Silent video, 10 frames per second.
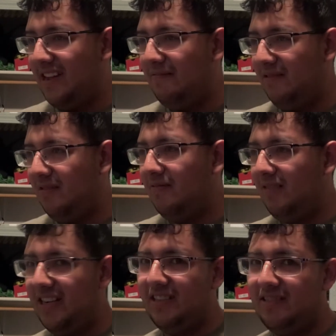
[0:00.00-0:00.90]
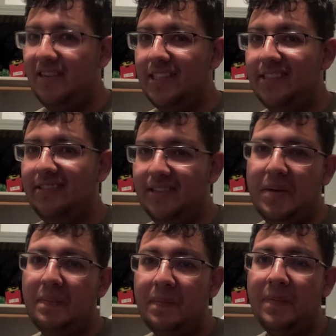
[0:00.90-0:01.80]
I really want to donate to a,
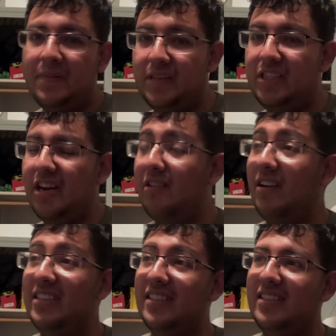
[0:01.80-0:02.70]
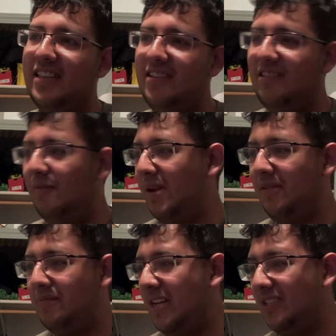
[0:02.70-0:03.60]
the Child Crisis Center, or maybe
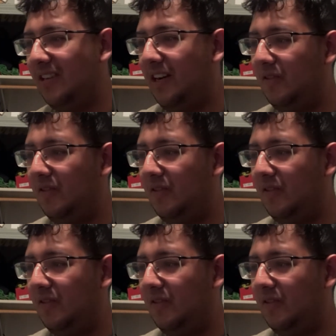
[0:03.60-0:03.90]
a mental health